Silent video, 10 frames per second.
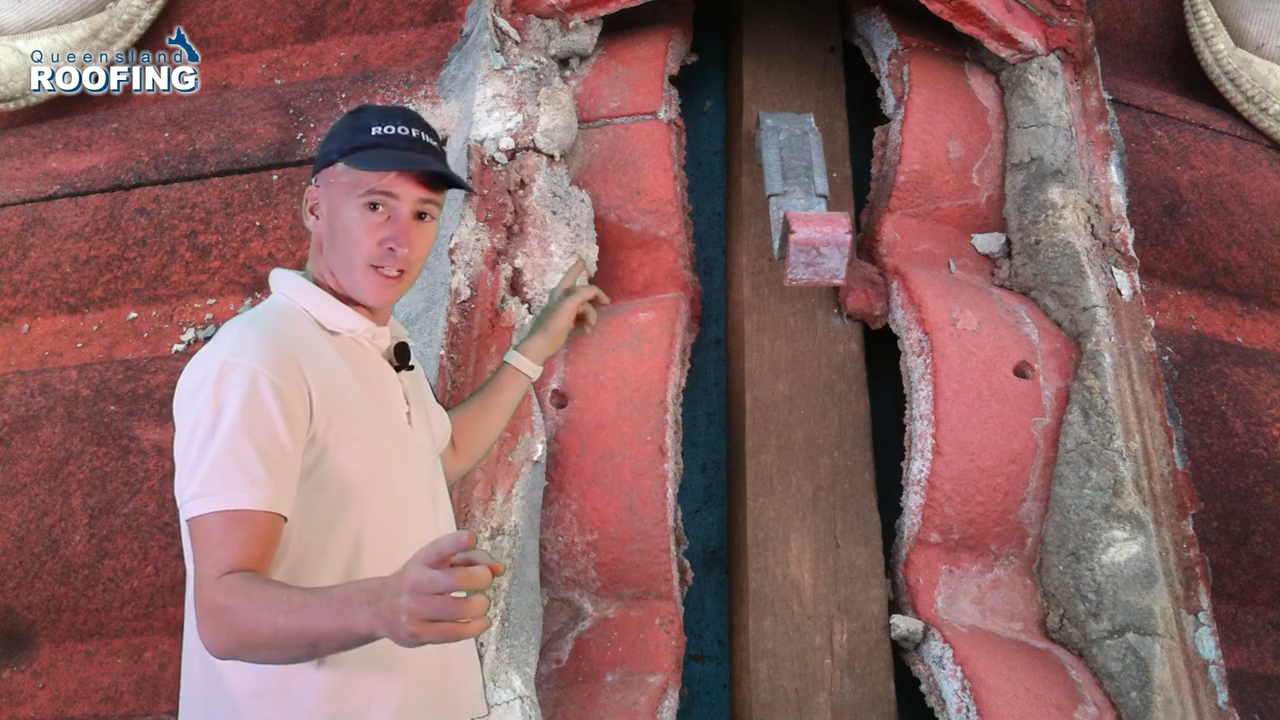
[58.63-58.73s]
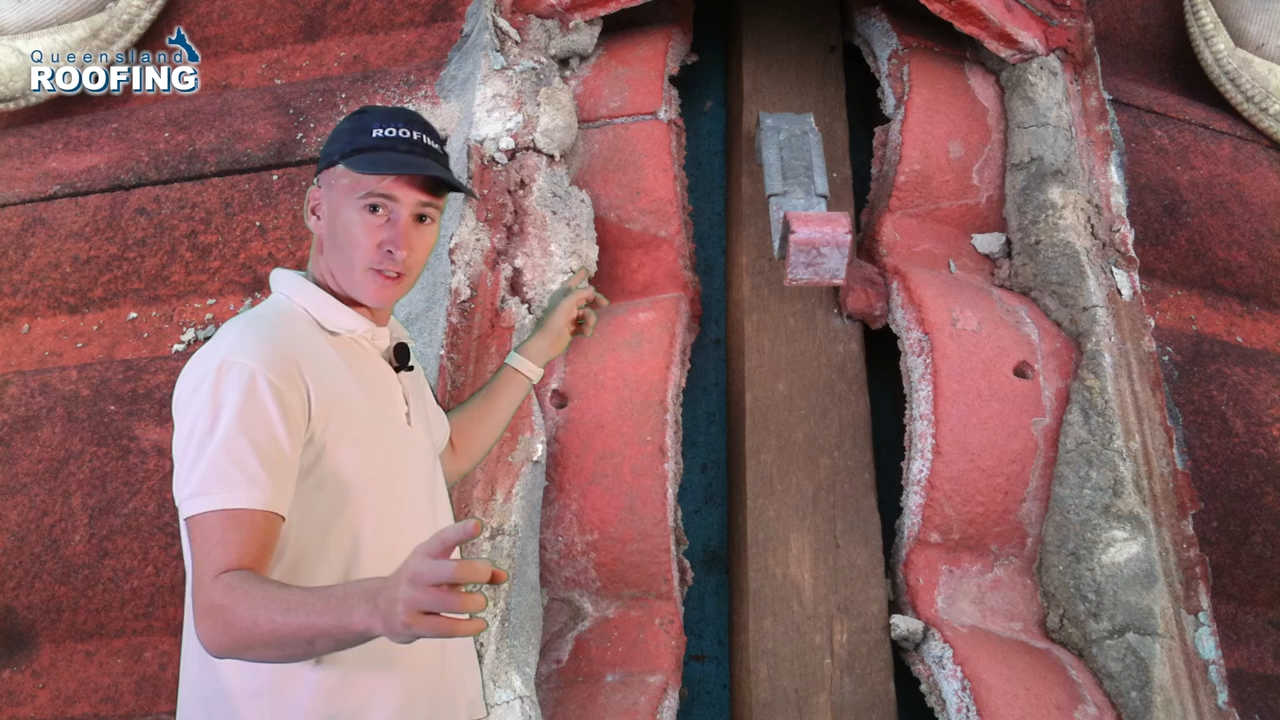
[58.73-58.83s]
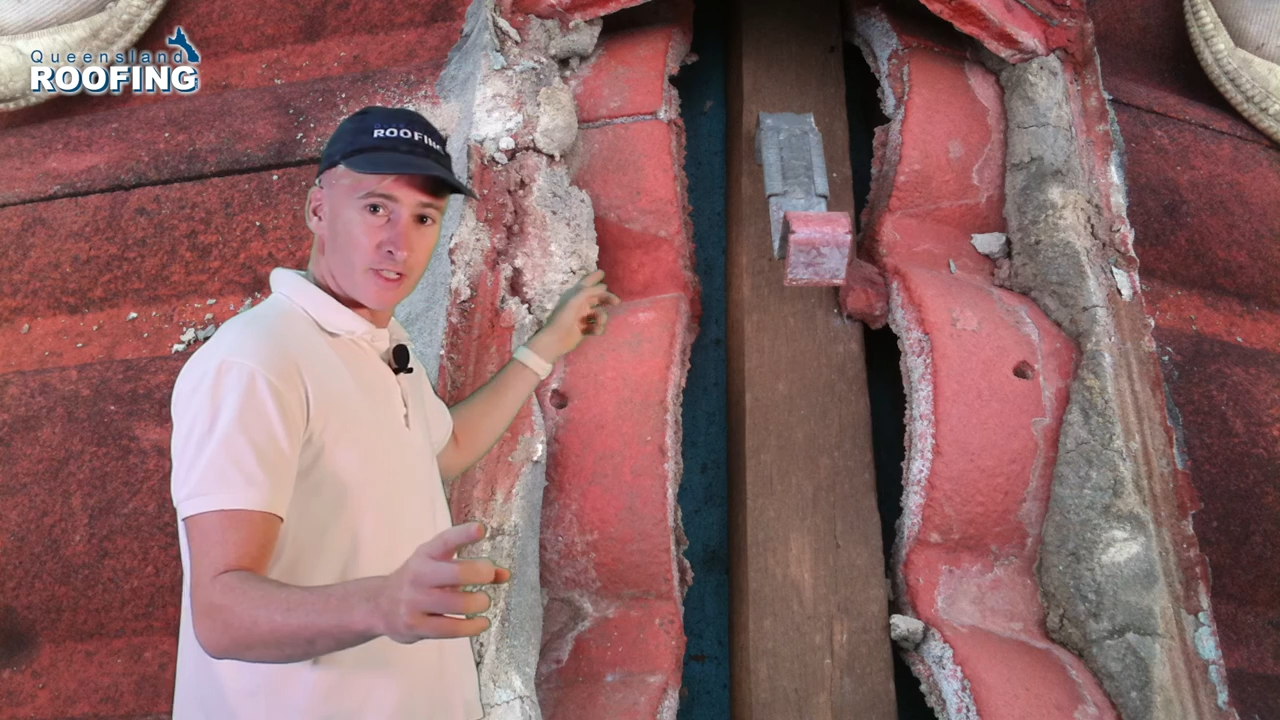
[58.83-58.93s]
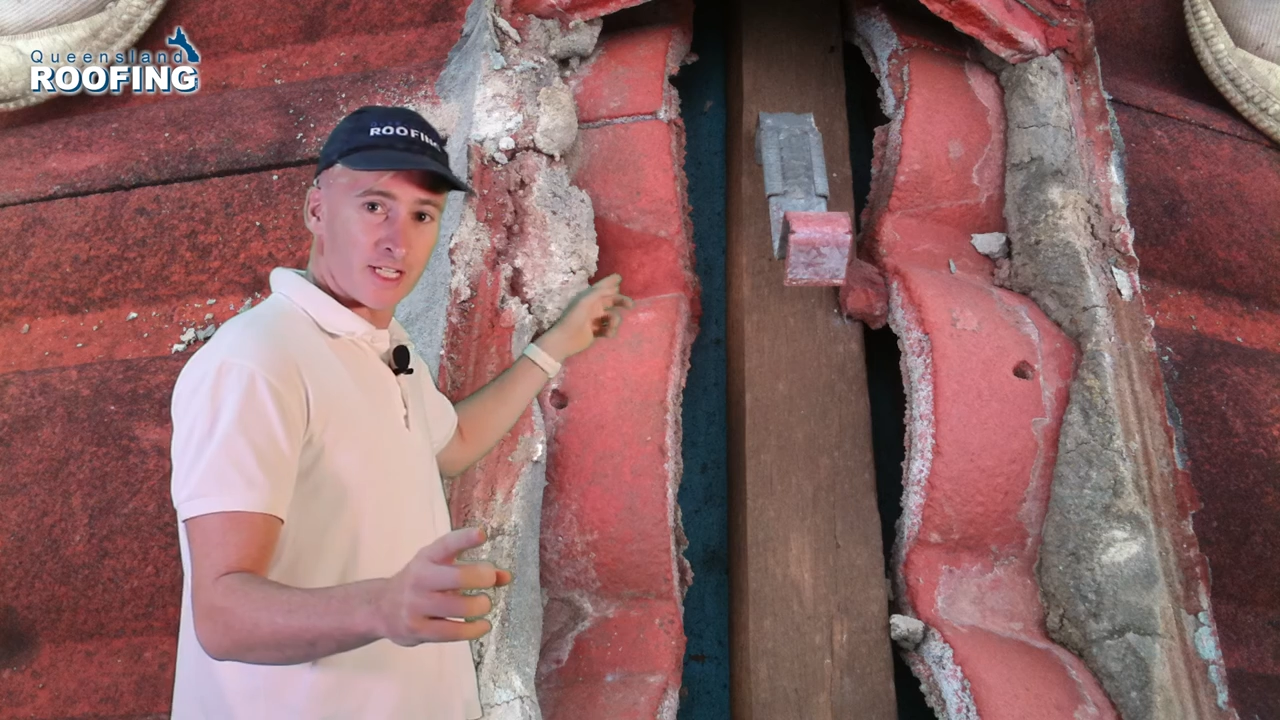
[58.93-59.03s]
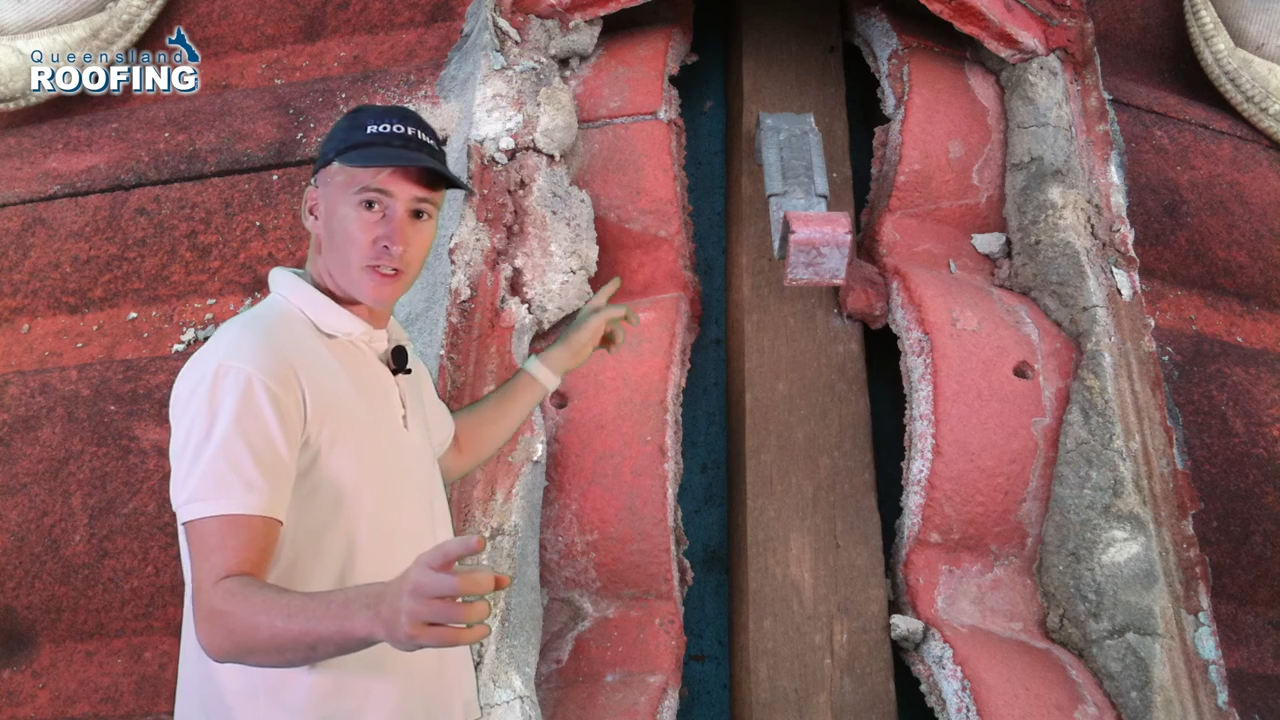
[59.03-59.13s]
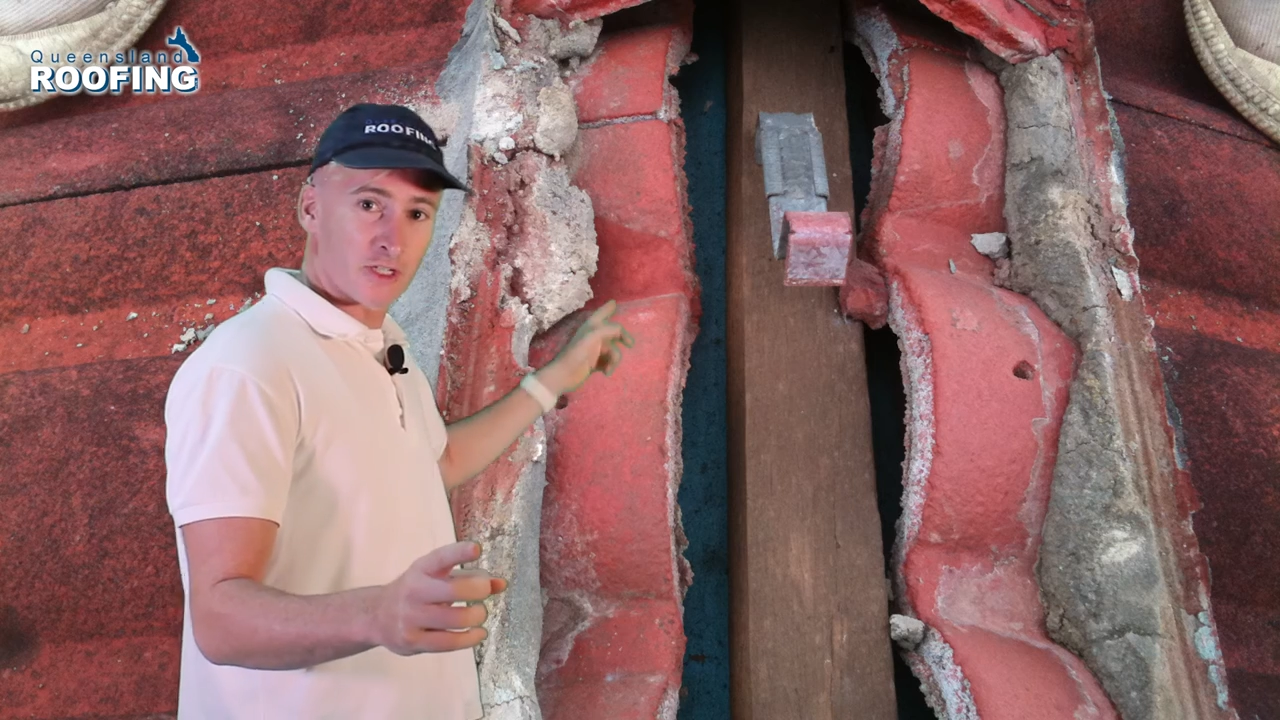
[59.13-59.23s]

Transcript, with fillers: you'll see a